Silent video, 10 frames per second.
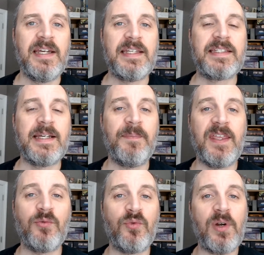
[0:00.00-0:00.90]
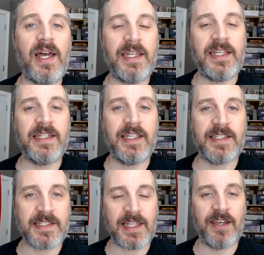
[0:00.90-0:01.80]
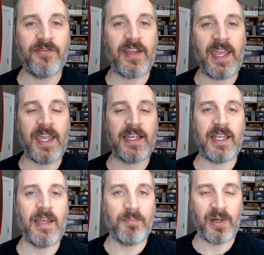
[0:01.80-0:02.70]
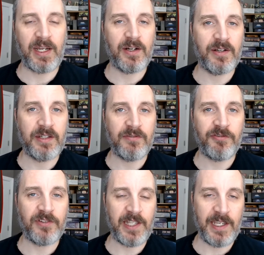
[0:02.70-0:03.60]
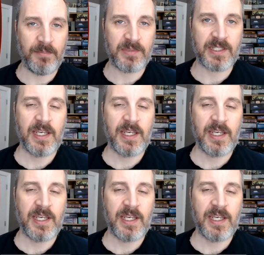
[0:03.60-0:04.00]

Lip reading: Something Rotten in Kislev, and Empire in Flames.